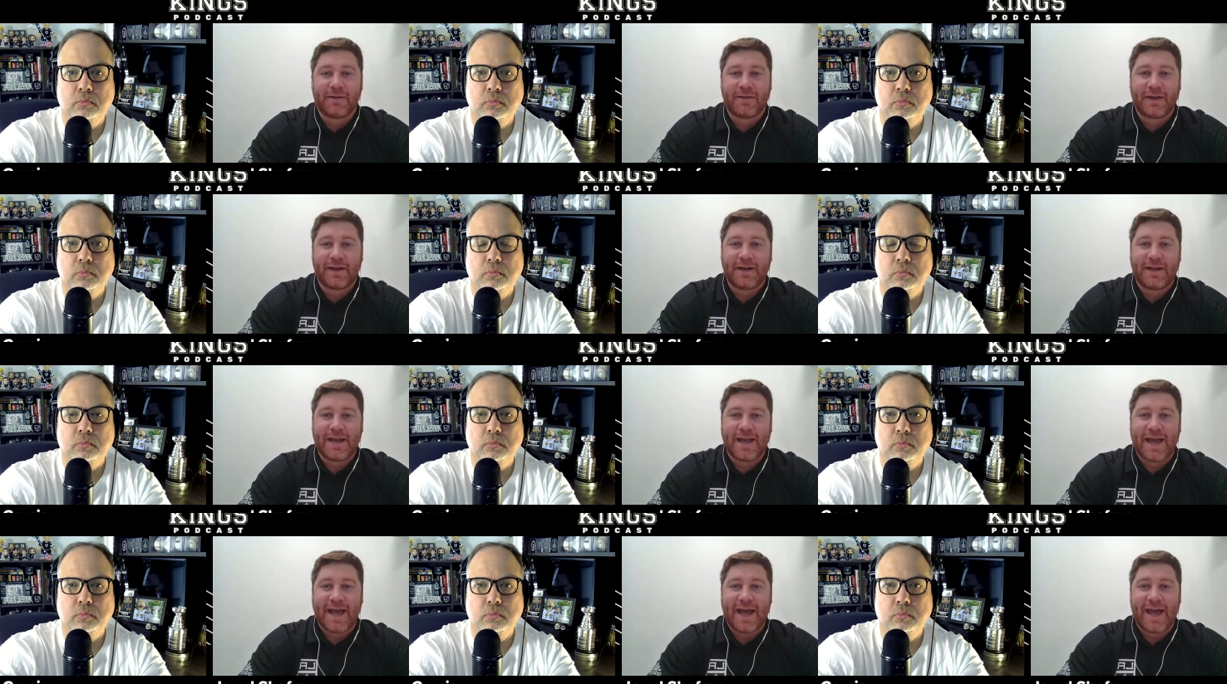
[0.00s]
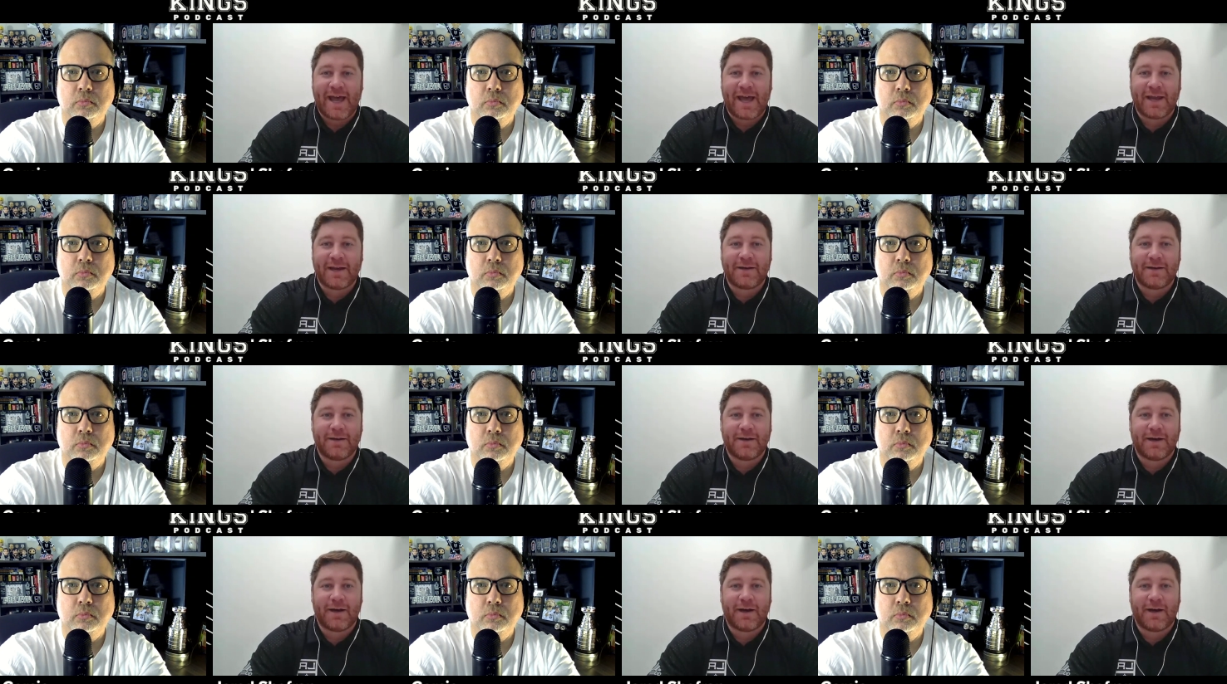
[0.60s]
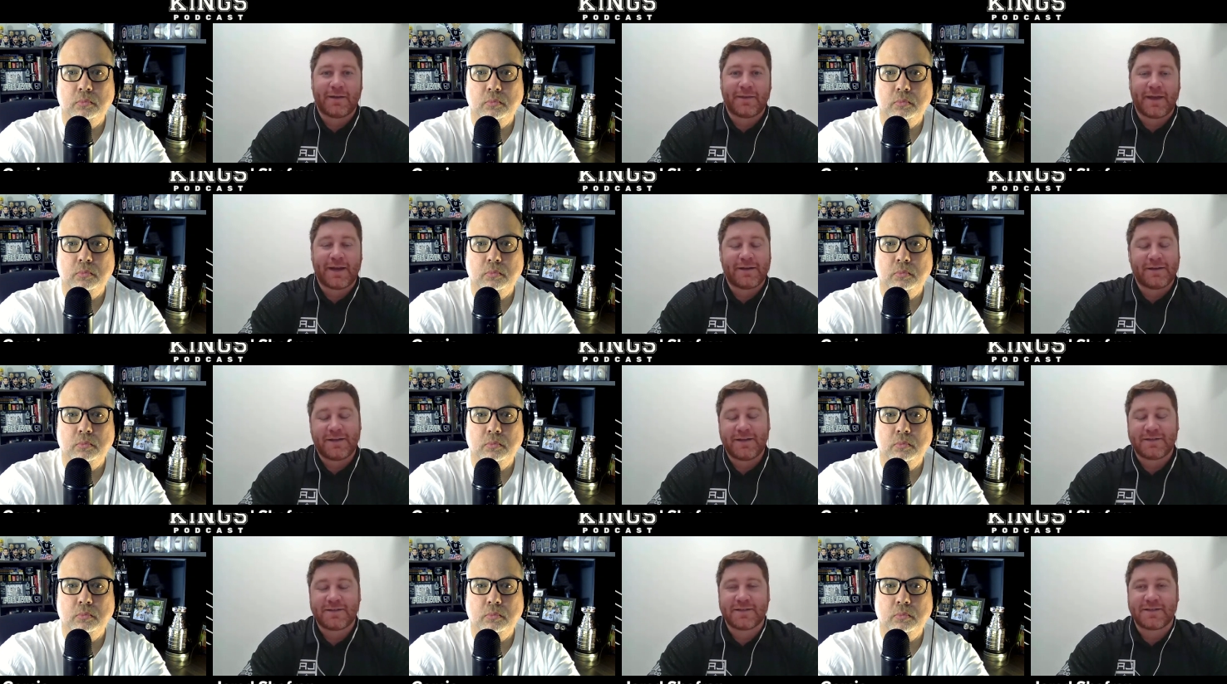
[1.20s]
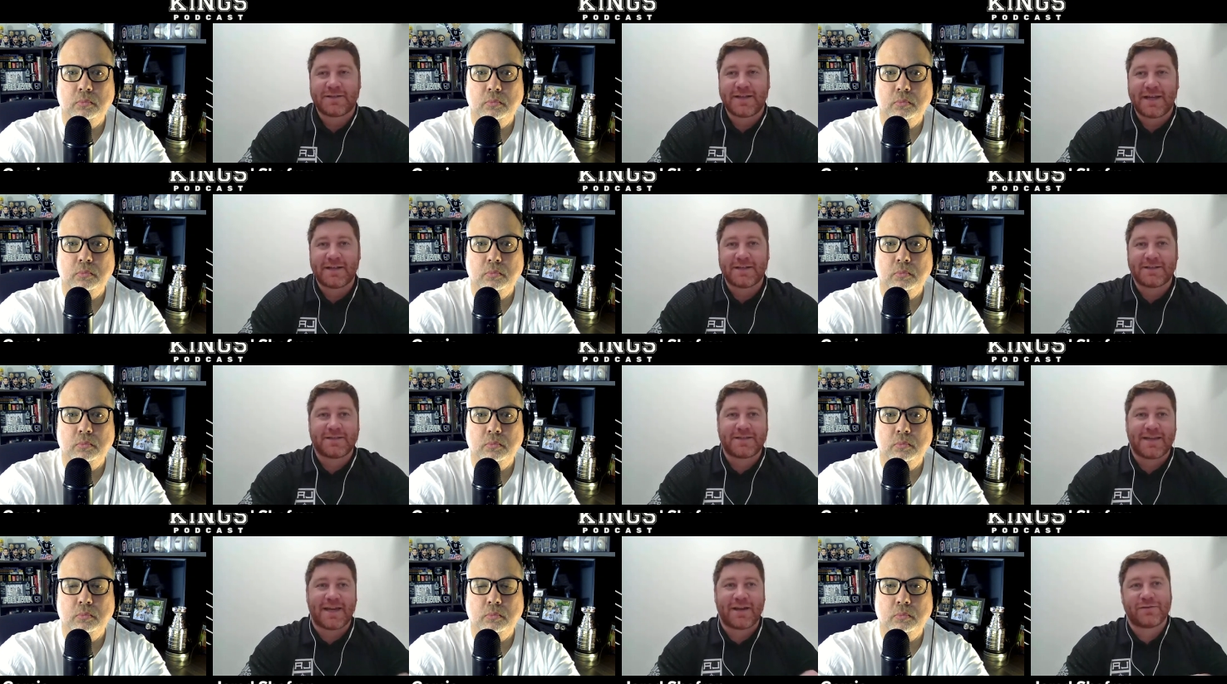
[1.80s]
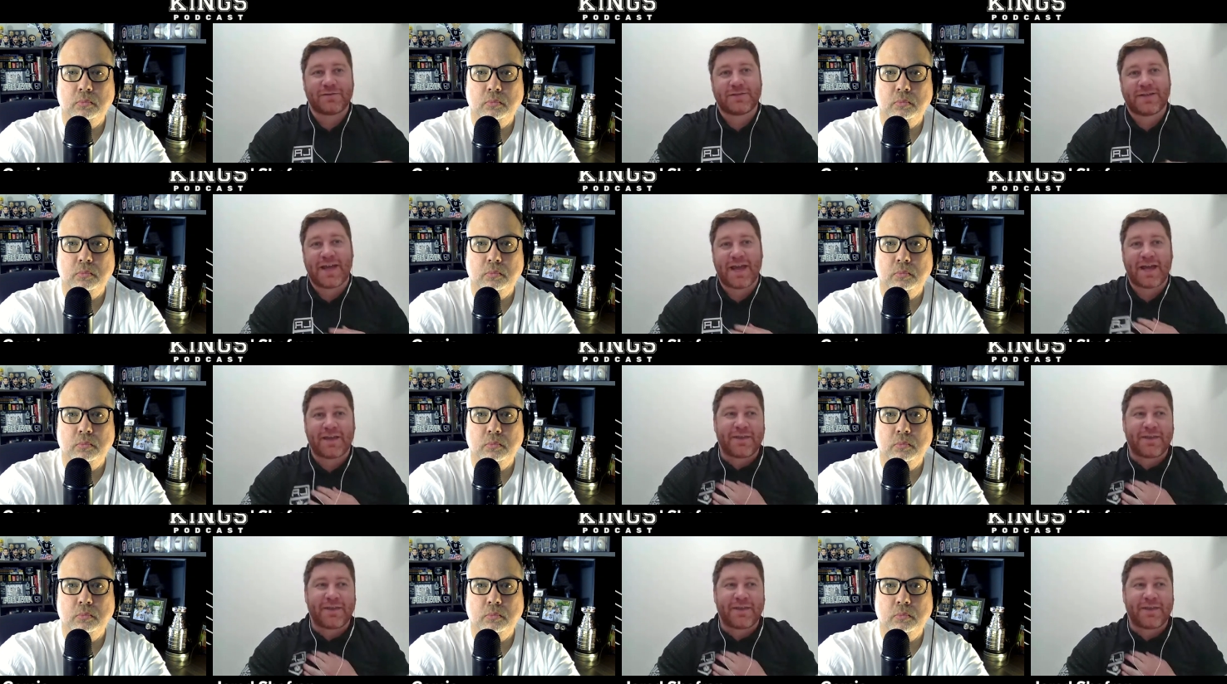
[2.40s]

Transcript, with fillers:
Speaker 1: that he had uh, that he sustained in San Jose,